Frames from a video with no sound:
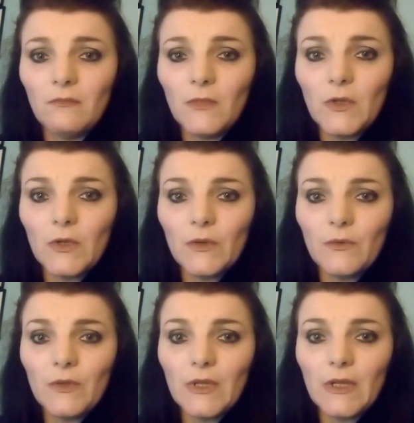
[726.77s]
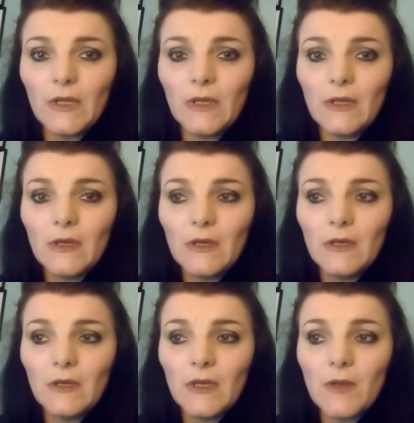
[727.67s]
the
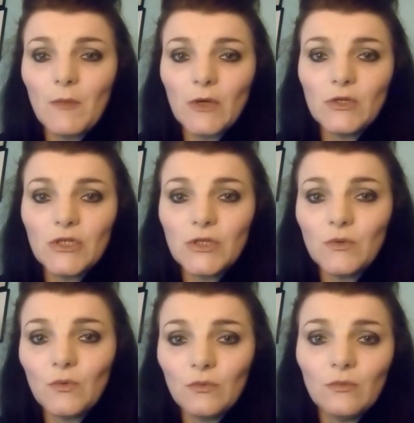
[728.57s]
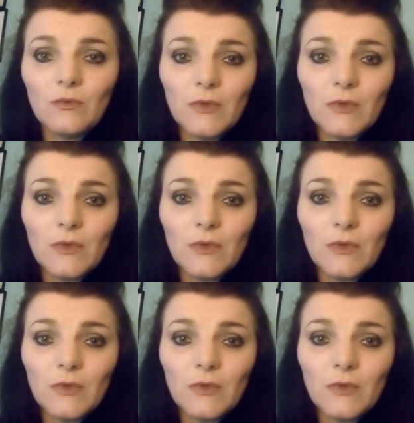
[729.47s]
emotional